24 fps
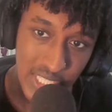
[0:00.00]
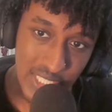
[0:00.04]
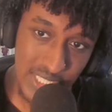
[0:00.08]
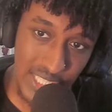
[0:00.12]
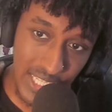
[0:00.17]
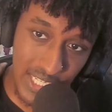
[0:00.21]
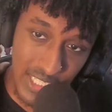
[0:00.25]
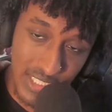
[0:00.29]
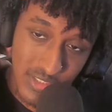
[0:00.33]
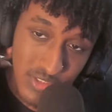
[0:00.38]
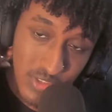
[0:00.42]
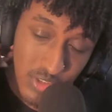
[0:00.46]

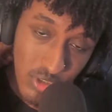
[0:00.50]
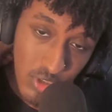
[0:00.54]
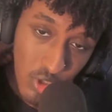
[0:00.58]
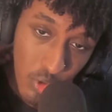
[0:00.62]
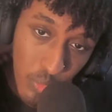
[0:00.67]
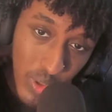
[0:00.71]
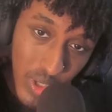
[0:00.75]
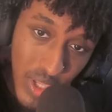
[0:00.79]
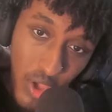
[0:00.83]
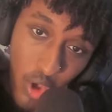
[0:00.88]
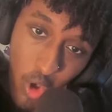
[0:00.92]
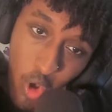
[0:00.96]
that it took
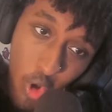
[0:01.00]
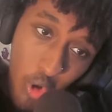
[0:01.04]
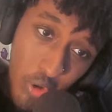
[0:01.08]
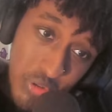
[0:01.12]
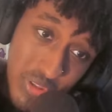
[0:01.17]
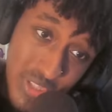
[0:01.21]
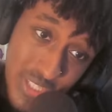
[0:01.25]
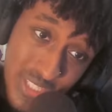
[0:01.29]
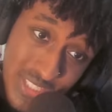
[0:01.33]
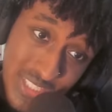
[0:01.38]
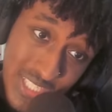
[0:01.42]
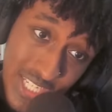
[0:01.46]
away
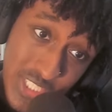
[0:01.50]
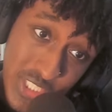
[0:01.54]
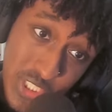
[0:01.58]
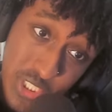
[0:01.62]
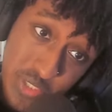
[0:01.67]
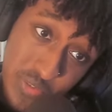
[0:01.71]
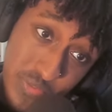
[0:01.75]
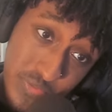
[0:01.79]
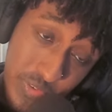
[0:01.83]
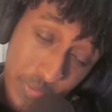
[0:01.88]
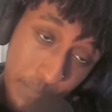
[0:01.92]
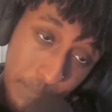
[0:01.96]
all the
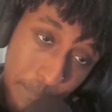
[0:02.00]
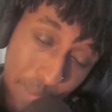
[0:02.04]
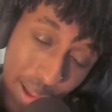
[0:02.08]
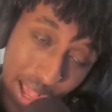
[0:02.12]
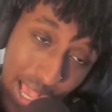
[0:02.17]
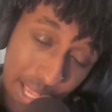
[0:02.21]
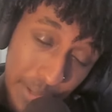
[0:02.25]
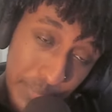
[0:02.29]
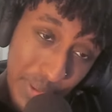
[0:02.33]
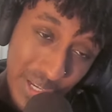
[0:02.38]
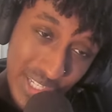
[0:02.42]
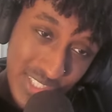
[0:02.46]
attention from
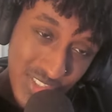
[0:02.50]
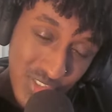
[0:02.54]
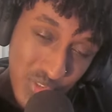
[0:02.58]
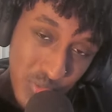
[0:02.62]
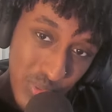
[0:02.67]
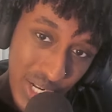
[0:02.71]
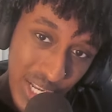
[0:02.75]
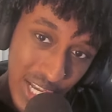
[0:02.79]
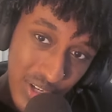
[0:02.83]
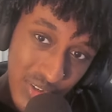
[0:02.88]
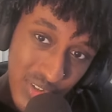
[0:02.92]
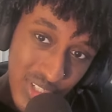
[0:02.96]

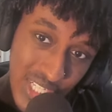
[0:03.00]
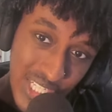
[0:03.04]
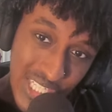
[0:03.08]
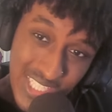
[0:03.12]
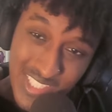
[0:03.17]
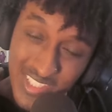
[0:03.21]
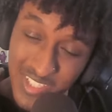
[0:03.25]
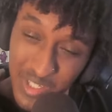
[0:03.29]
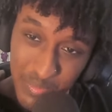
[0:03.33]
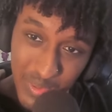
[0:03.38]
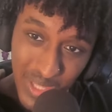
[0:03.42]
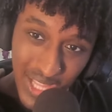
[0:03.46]
Pacmax's round
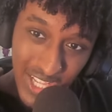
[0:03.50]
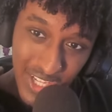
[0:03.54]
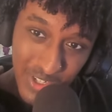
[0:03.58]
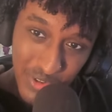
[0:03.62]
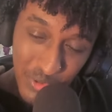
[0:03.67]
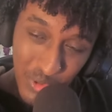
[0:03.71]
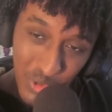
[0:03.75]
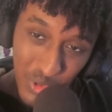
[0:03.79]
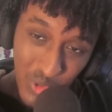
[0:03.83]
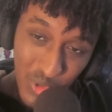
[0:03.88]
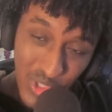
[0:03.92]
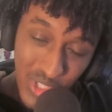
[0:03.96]
to
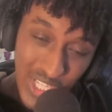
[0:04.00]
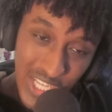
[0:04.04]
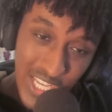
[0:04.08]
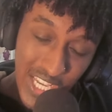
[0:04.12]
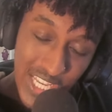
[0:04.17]
Blackroll.